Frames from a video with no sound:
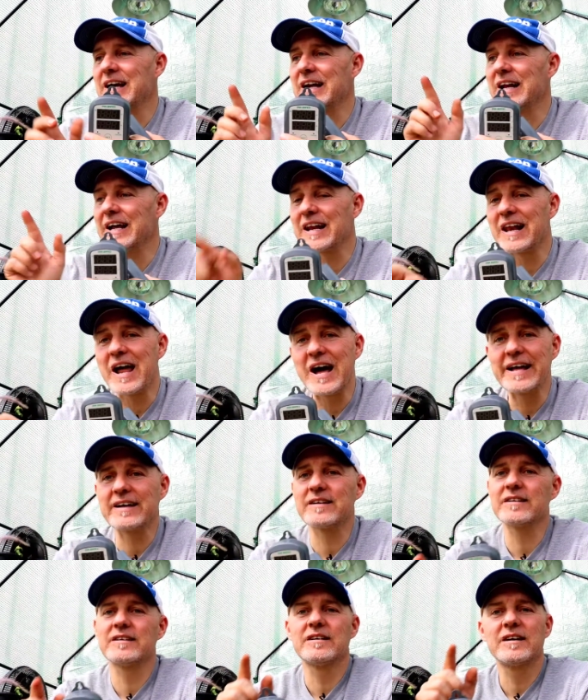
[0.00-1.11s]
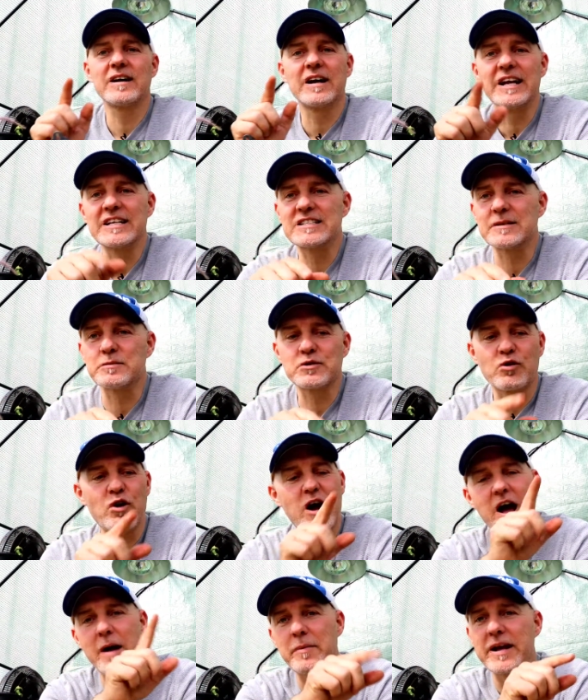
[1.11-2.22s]
click like, click
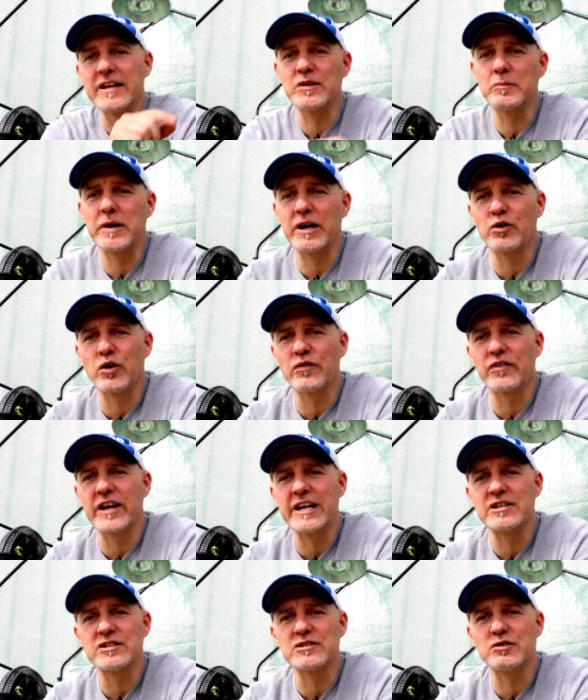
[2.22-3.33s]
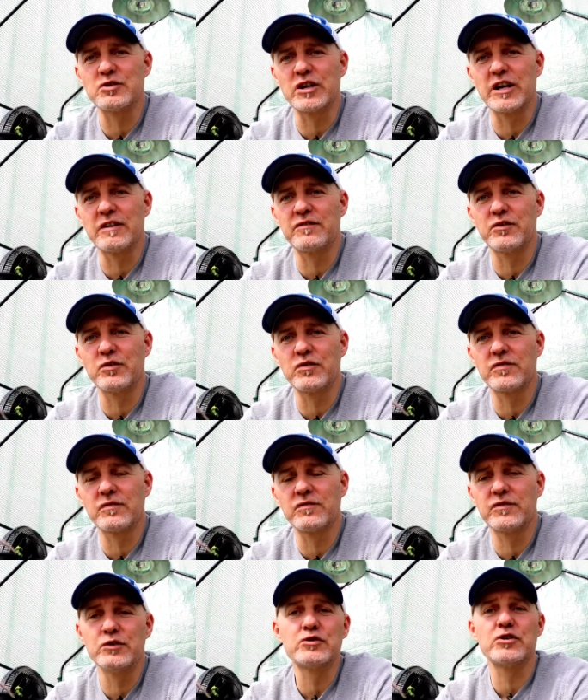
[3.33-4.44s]
subscribe, hit the bell notification so you get
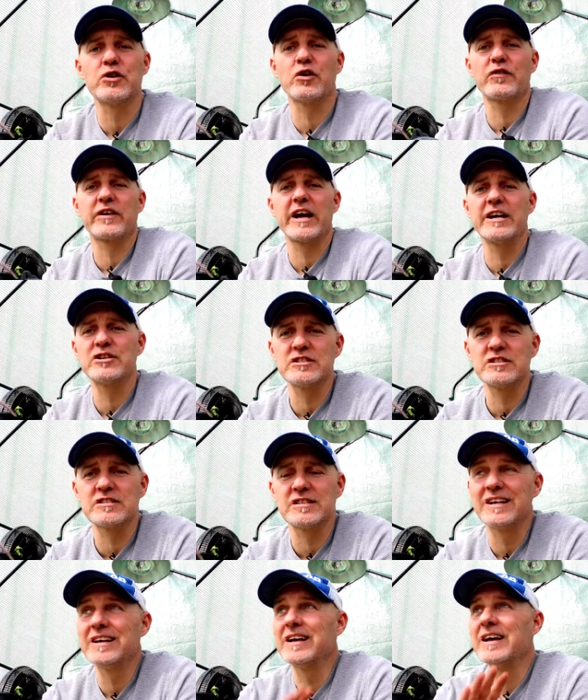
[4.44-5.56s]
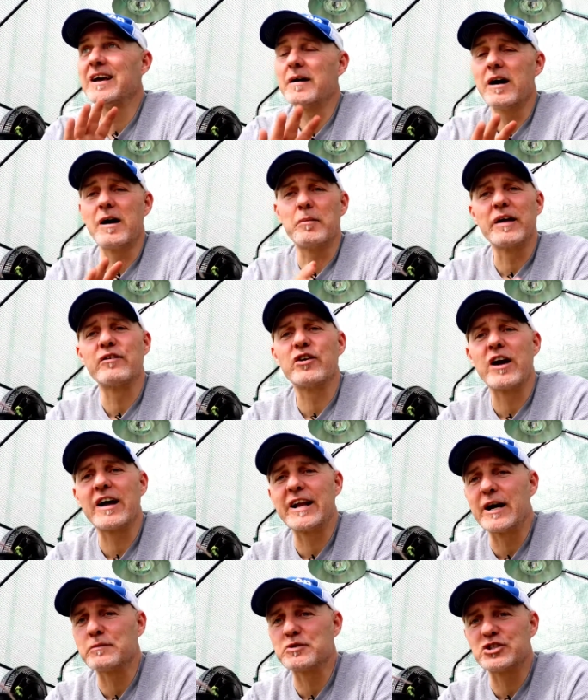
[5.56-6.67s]
future notifications. Uh, believe it or not, it
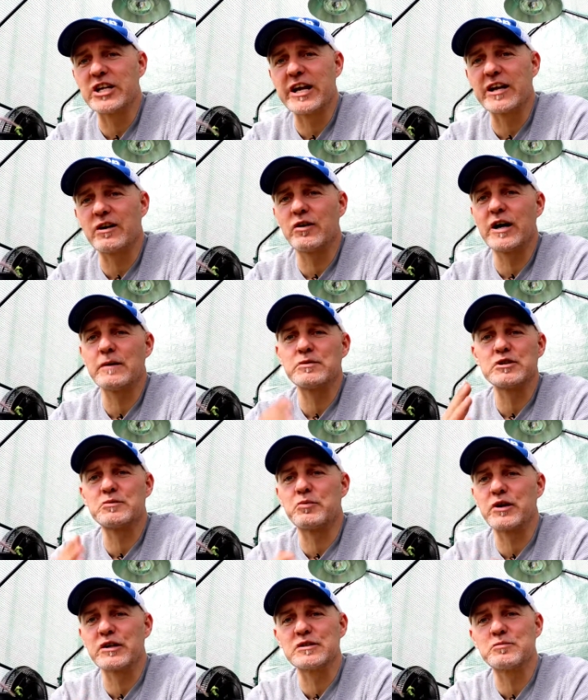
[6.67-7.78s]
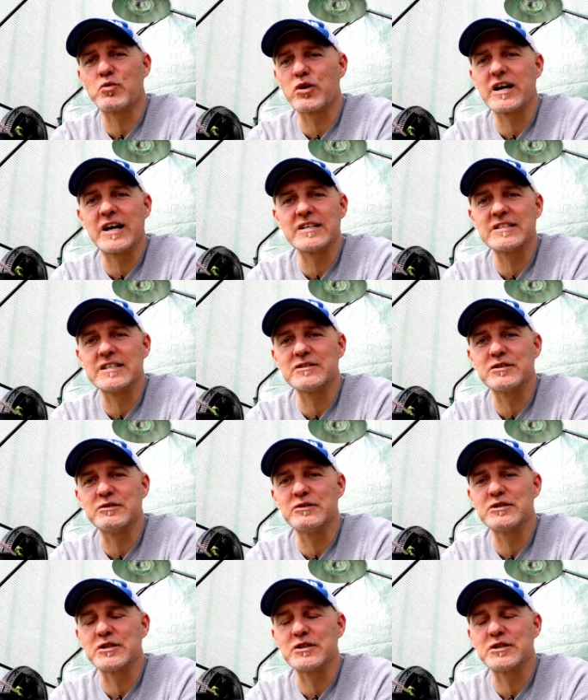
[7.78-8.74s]
helps the channel, helps us bring us more content to you.